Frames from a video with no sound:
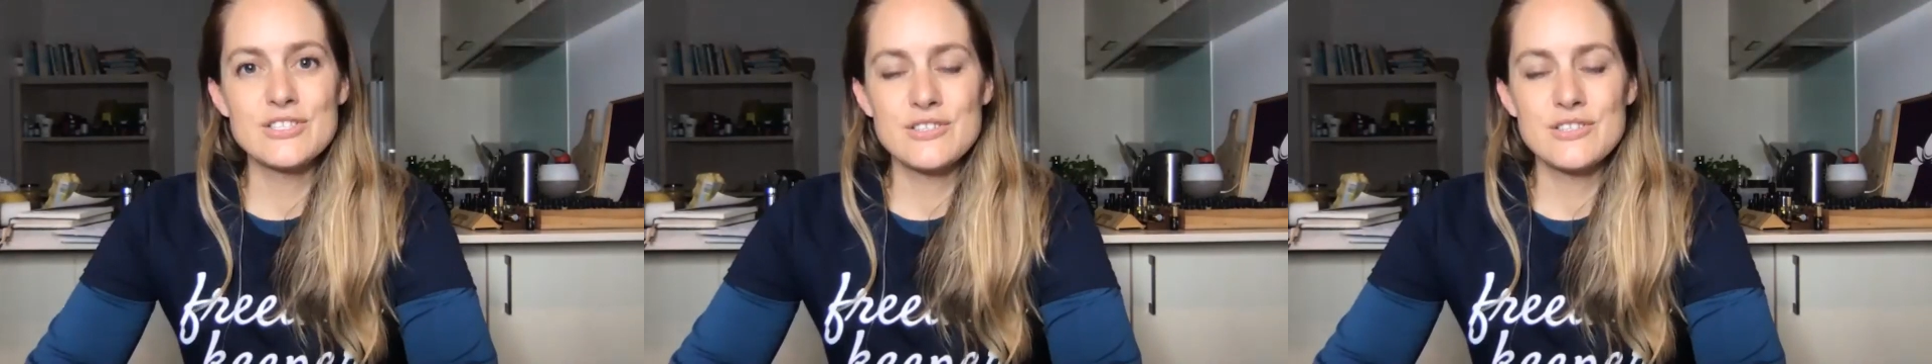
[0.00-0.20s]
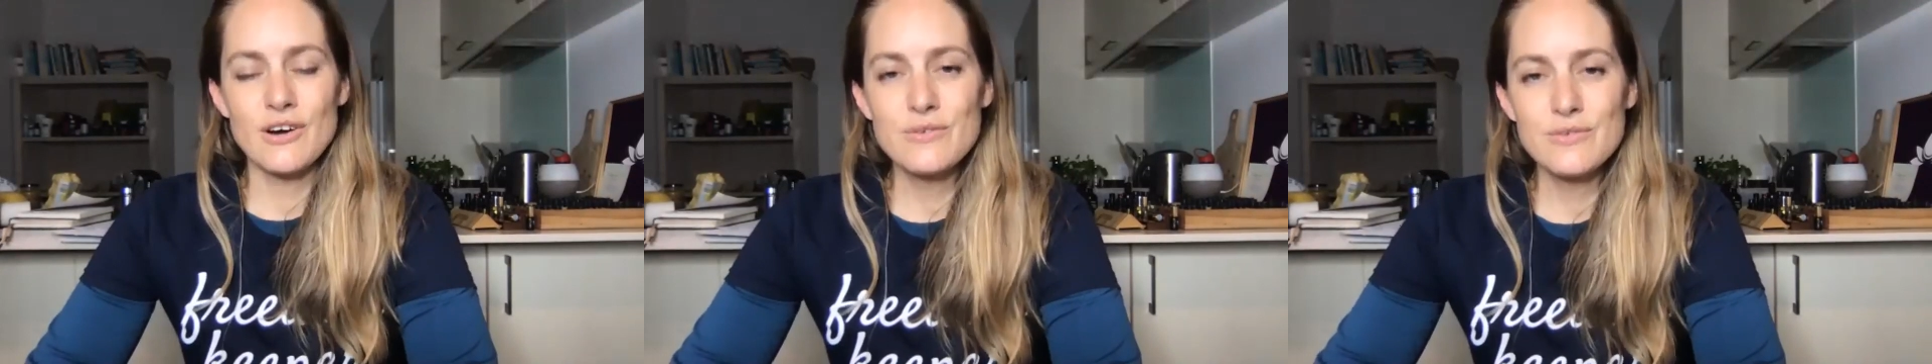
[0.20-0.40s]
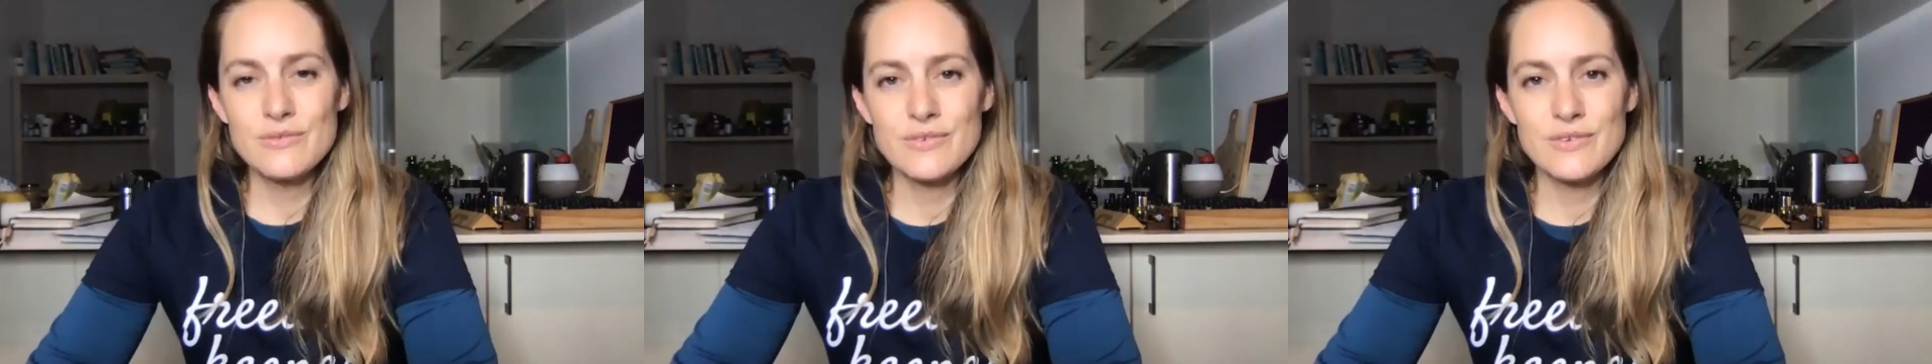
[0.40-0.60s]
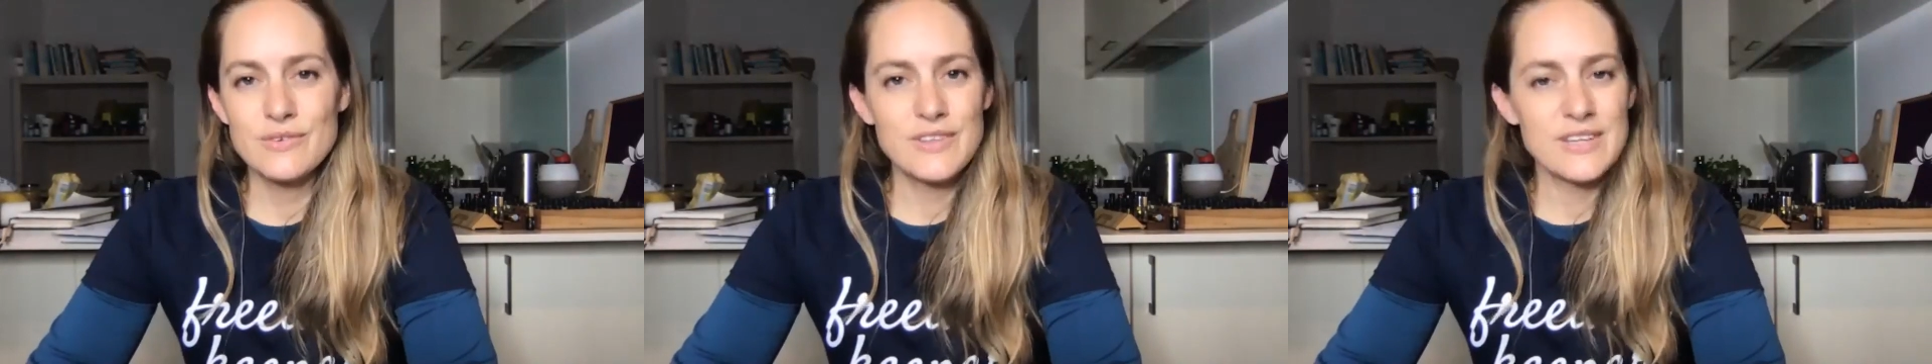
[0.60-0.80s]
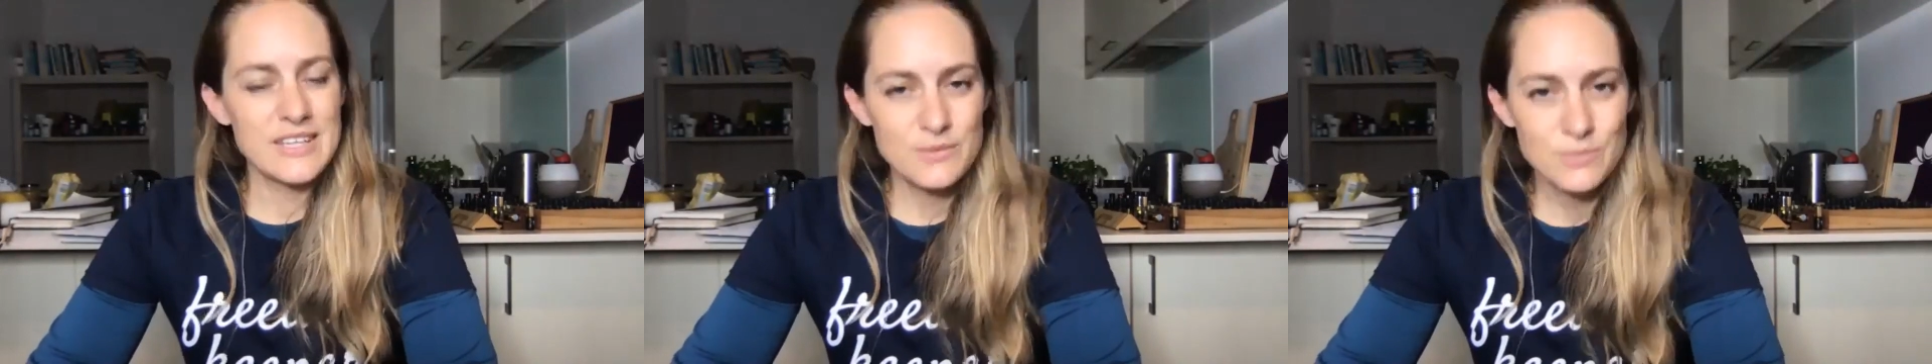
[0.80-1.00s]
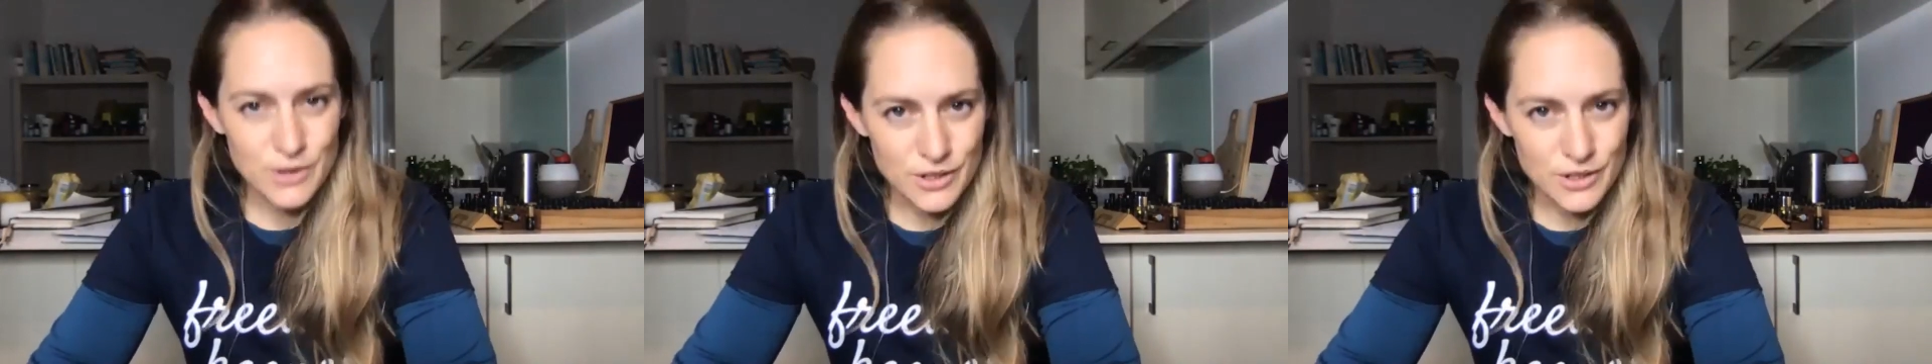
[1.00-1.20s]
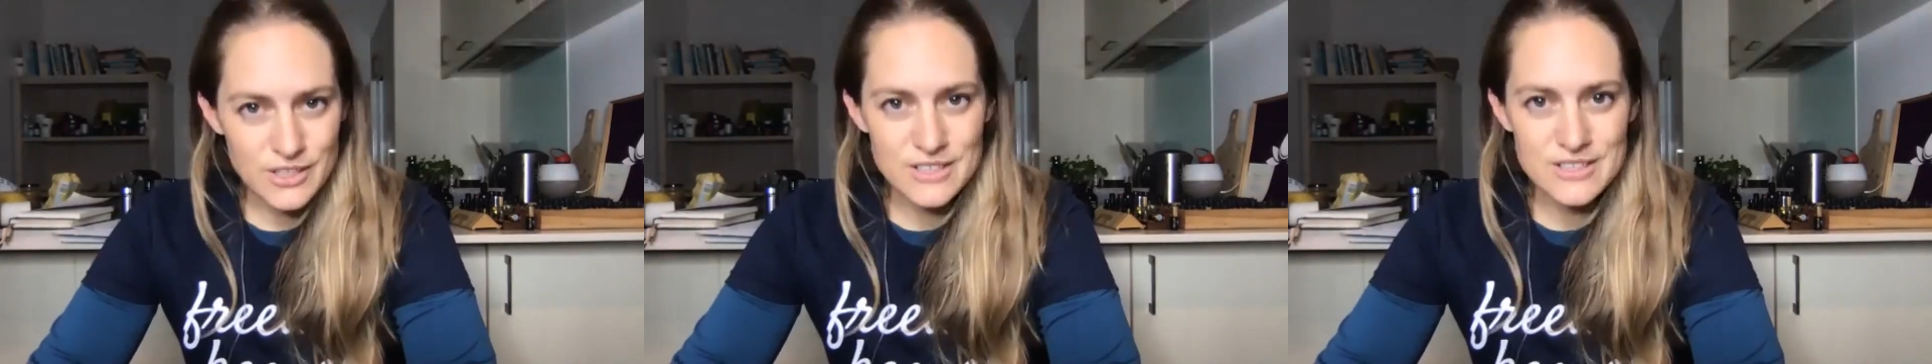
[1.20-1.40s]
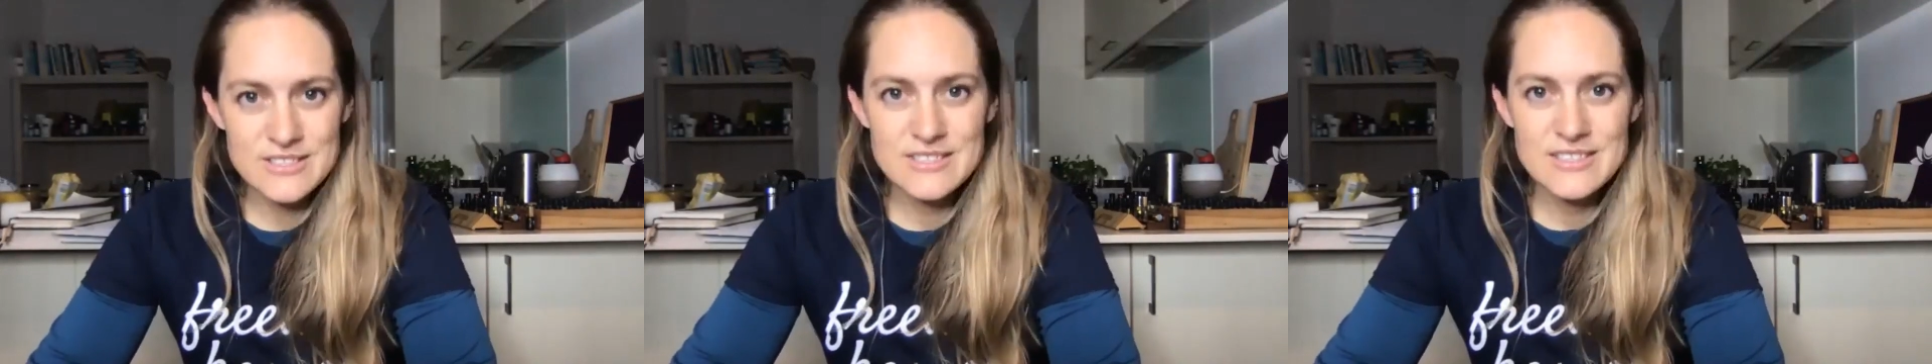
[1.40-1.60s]
don't think it
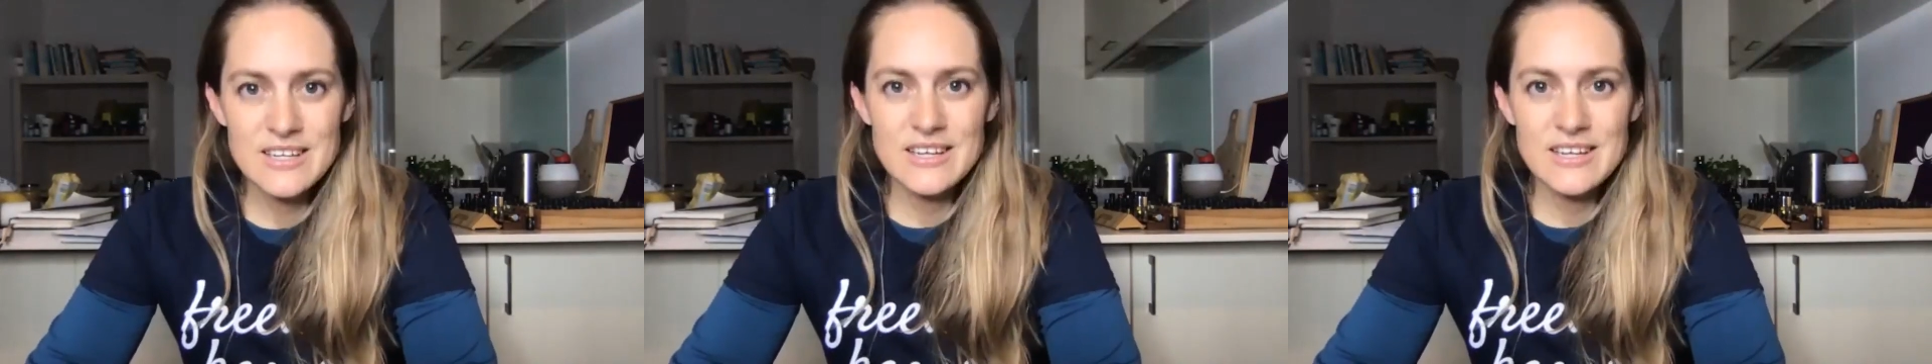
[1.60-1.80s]
works,